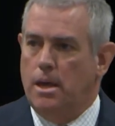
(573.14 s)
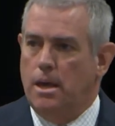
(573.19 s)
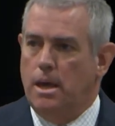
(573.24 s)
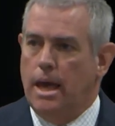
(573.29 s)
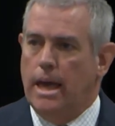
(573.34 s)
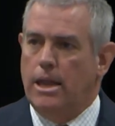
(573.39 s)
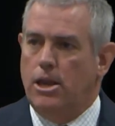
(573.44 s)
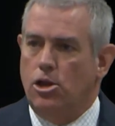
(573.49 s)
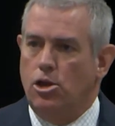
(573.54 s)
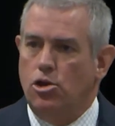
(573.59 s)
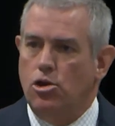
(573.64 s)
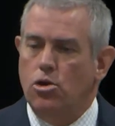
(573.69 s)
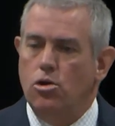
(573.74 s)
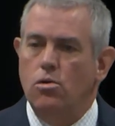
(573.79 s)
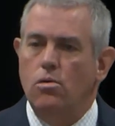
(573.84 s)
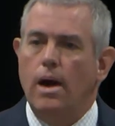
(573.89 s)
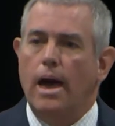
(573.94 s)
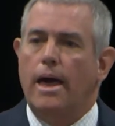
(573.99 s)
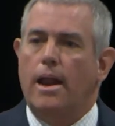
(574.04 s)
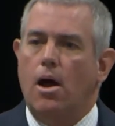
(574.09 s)
and
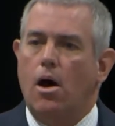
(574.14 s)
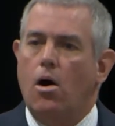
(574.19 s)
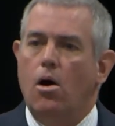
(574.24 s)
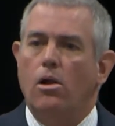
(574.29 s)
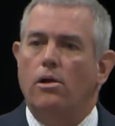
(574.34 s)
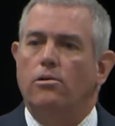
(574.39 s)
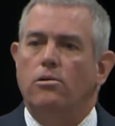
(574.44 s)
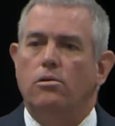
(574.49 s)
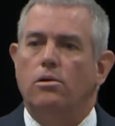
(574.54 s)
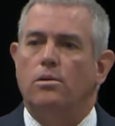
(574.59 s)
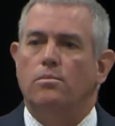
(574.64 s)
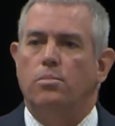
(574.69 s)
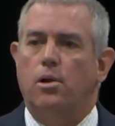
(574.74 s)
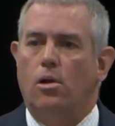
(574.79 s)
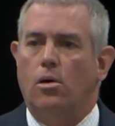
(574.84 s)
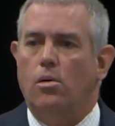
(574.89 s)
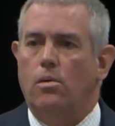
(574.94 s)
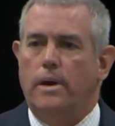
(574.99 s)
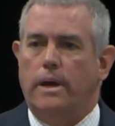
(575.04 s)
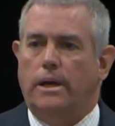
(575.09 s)
you and all of your
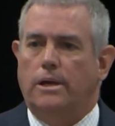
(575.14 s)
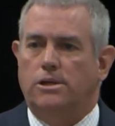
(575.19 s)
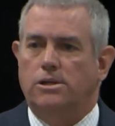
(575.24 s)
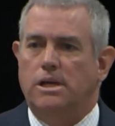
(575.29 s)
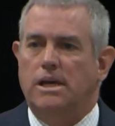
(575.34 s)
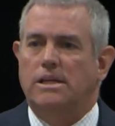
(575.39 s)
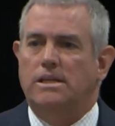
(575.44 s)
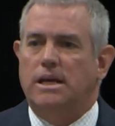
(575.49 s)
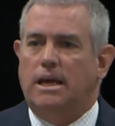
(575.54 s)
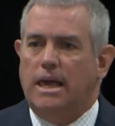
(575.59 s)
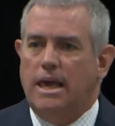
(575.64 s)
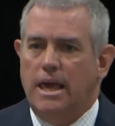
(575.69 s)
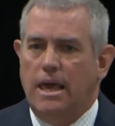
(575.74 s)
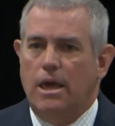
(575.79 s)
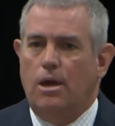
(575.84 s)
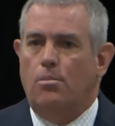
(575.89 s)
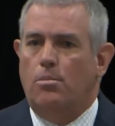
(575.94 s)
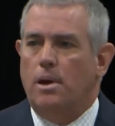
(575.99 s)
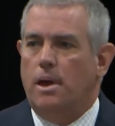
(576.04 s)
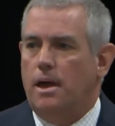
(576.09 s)
employees get to
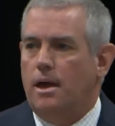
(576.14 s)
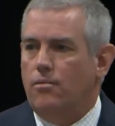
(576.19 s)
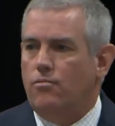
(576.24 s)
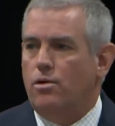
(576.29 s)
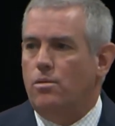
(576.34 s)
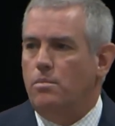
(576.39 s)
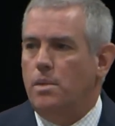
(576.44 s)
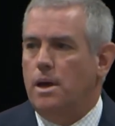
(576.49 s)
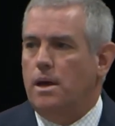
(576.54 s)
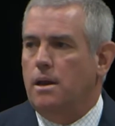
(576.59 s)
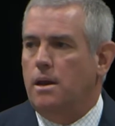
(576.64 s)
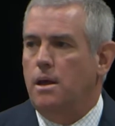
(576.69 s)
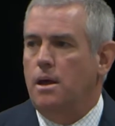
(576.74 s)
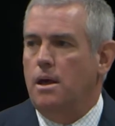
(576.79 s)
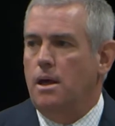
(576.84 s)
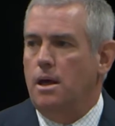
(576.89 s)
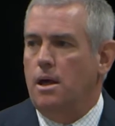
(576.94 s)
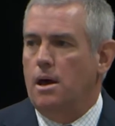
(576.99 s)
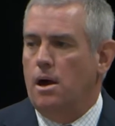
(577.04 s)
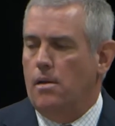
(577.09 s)
keep every bit
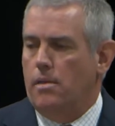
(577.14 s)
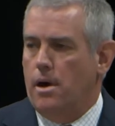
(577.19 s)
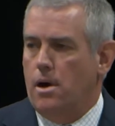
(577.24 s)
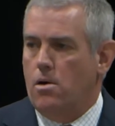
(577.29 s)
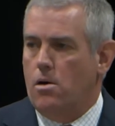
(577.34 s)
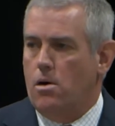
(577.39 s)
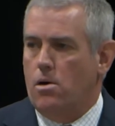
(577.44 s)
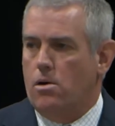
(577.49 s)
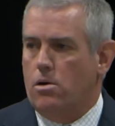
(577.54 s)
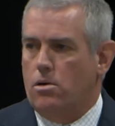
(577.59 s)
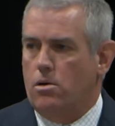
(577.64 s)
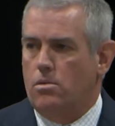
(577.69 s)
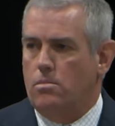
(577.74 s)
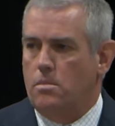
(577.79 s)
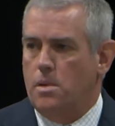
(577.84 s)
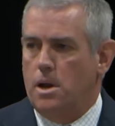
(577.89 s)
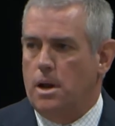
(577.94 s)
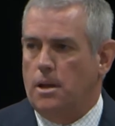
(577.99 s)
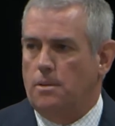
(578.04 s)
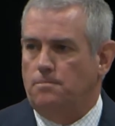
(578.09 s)
of their hard-earned
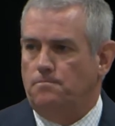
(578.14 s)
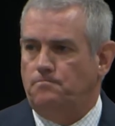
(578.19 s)
money.